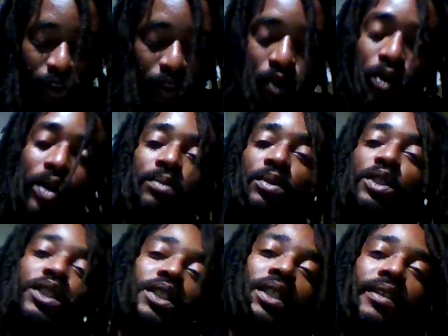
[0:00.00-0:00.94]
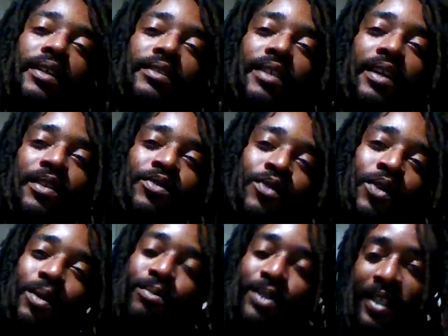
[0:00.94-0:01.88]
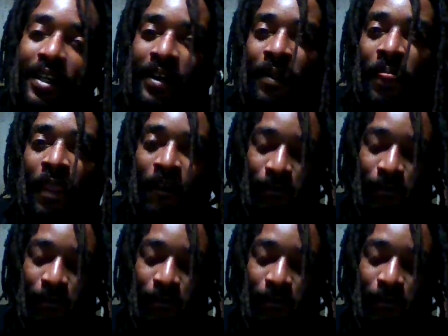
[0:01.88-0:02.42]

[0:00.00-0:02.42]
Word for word: storms and shit like that. You know what I'm saying?